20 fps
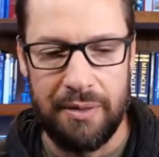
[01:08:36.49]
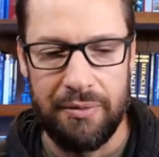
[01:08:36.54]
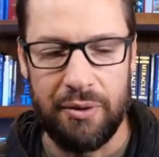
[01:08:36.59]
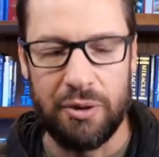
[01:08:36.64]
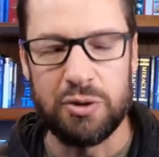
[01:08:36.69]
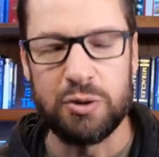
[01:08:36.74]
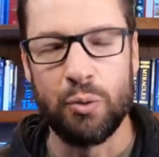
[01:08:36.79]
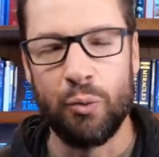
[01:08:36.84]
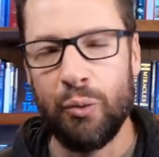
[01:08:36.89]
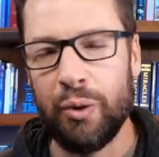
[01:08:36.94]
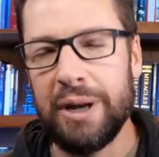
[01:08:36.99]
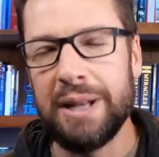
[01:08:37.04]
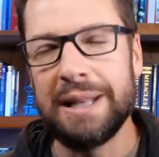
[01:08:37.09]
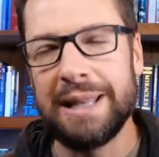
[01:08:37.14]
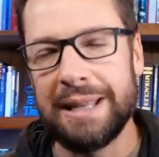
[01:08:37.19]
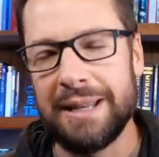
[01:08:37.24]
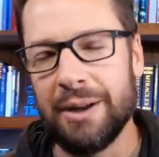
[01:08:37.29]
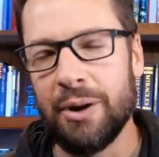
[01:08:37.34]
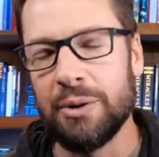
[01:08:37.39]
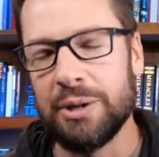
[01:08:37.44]
There's
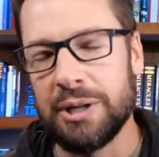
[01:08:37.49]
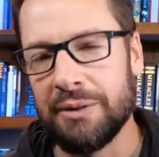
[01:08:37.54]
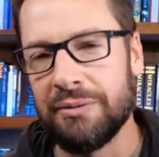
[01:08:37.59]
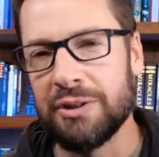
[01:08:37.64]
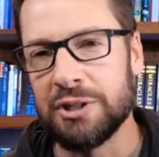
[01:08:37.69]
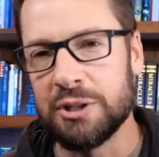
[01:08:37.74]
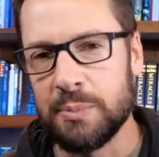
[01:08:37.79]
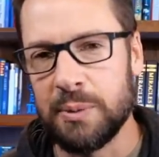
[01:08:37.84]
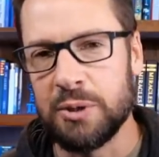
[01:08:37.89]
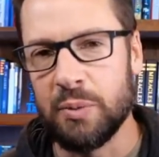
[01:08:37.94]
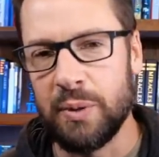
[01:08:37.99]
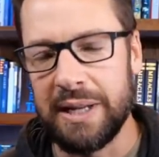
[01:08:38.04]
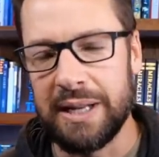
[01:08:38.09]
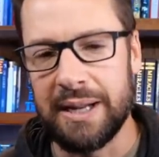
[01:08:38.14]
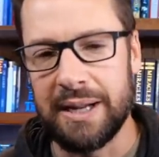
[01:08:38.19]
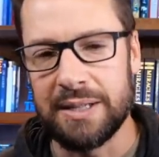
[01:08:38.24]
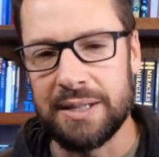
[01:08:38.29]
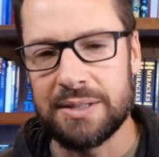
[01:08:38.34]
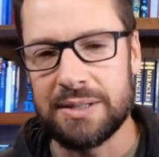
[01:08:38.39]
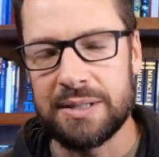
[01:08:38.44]
really no difference between
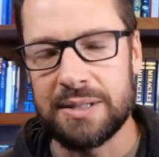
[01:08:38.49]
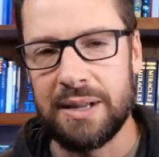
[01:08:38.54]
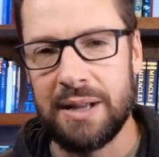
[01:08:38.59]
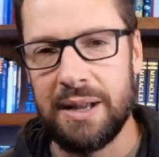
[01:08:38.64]
us